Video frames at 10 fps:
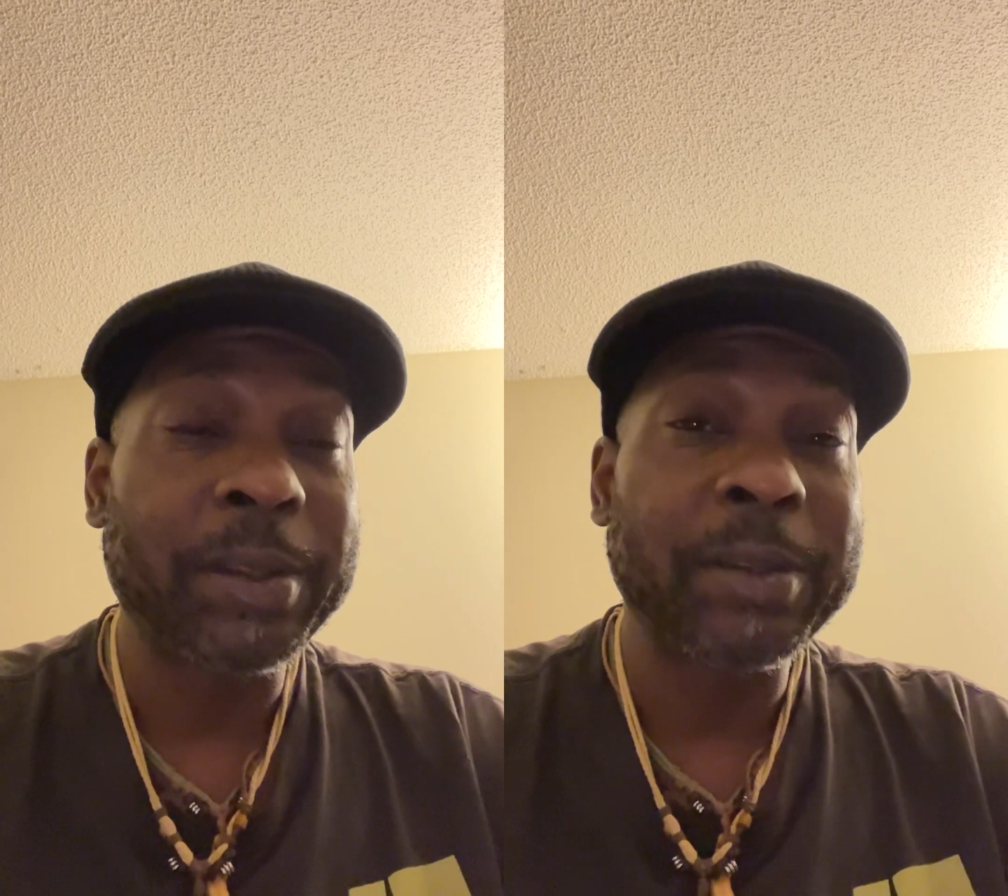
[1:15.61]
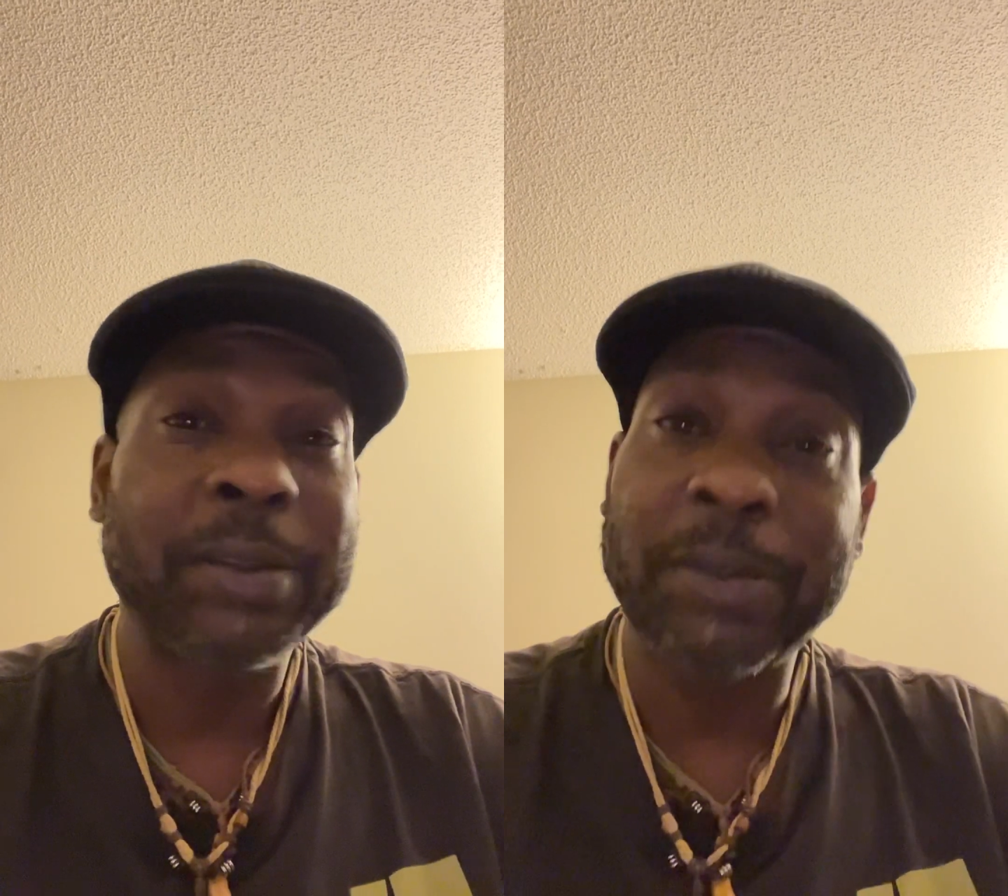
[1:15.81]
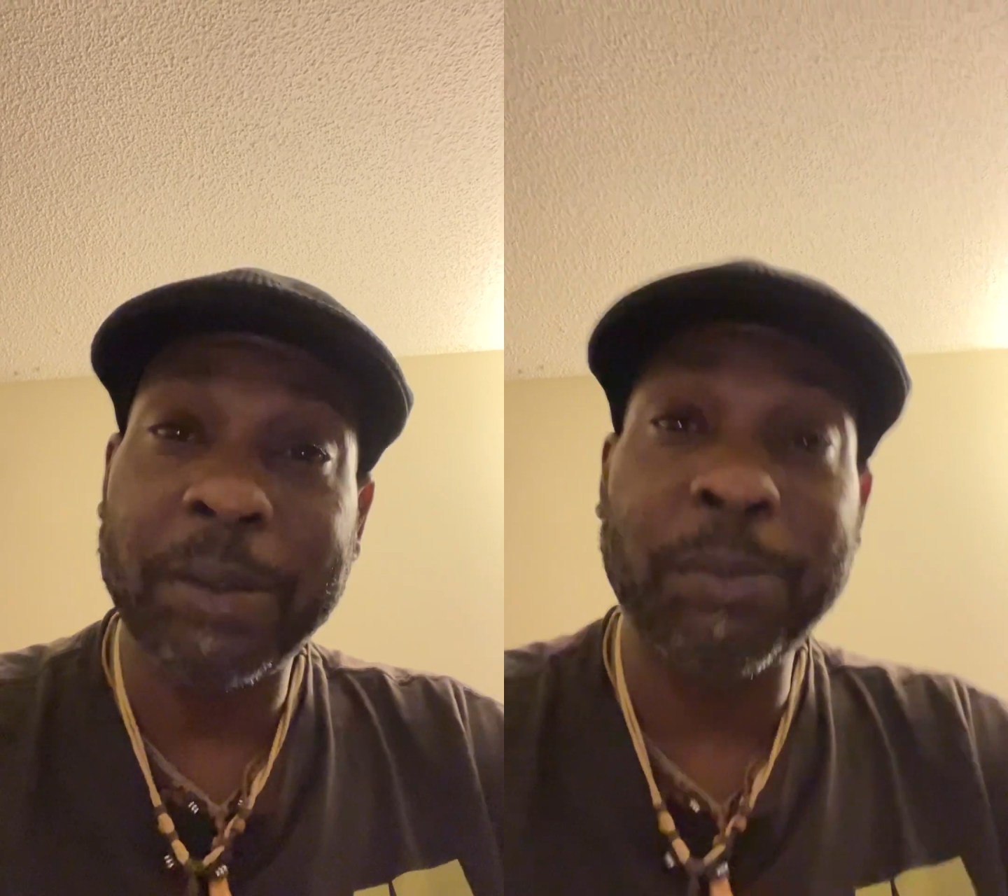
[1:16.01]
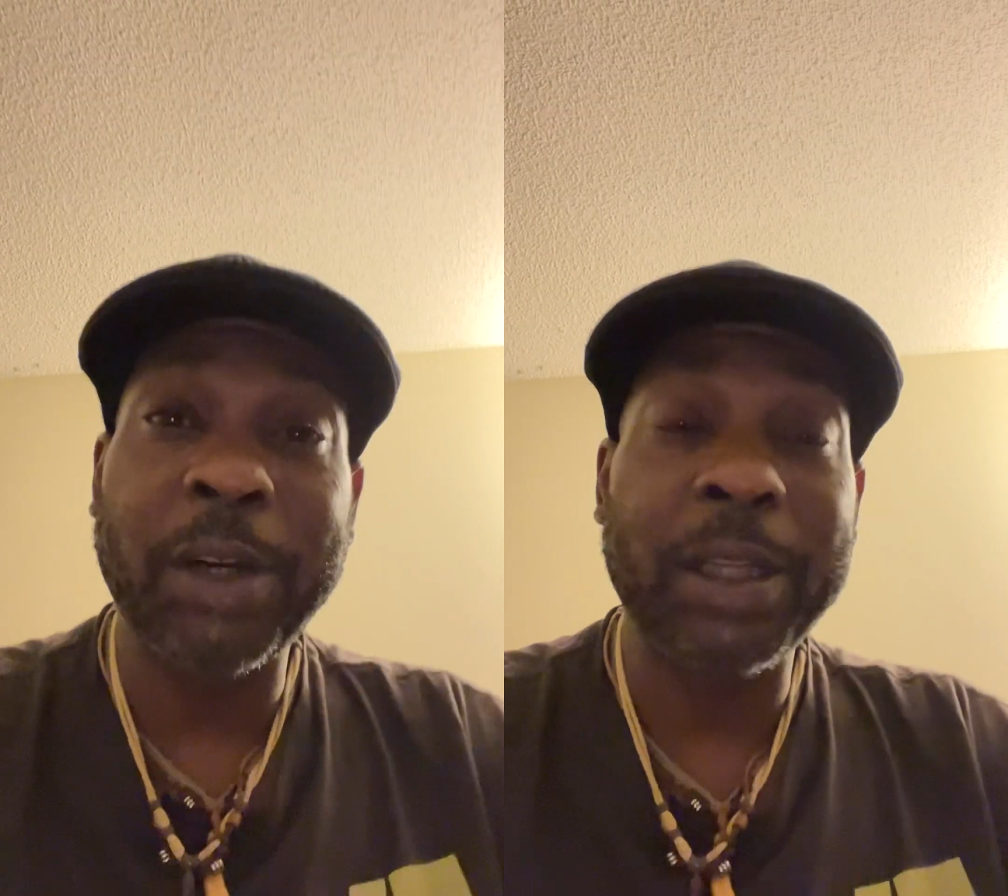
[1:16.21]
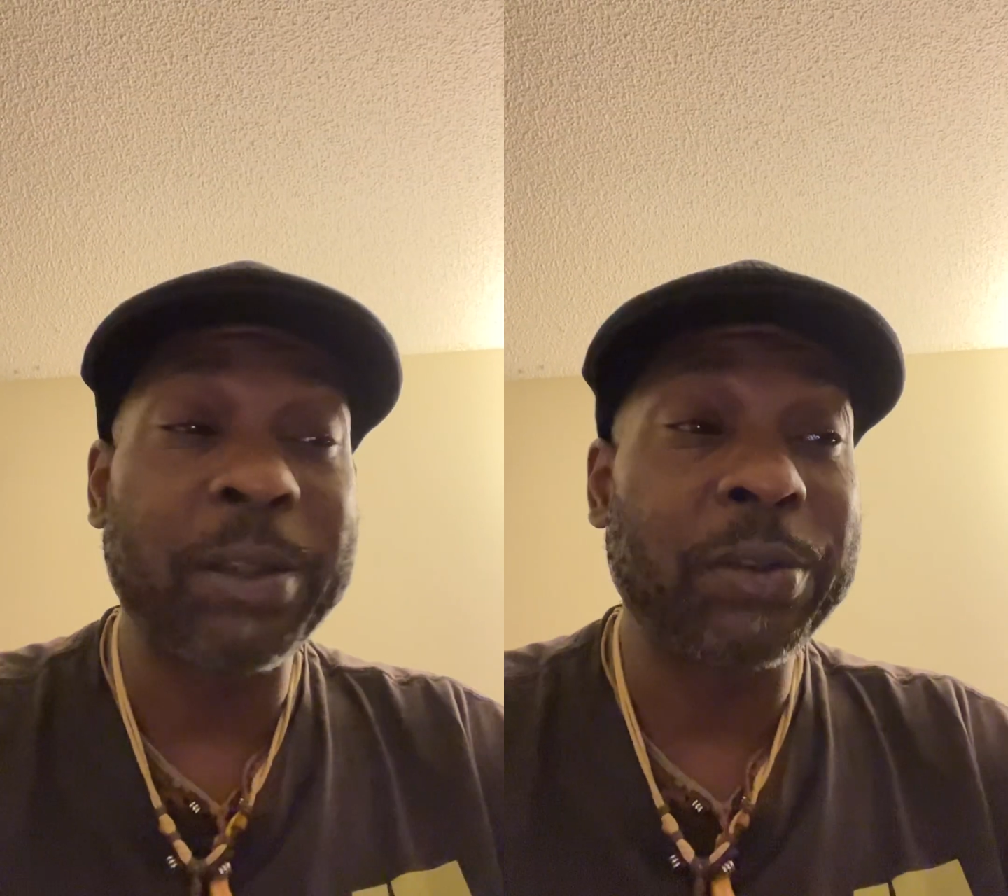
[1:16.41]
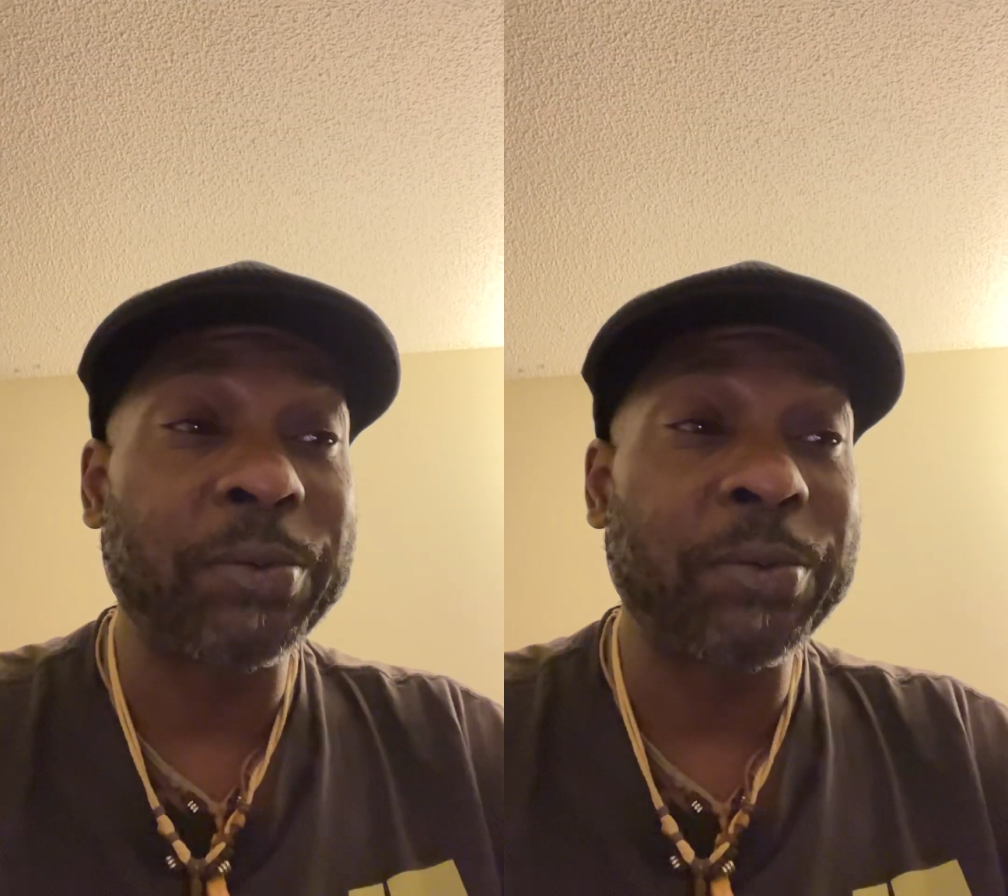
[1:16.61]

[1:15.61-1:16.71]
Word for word: somewhat in those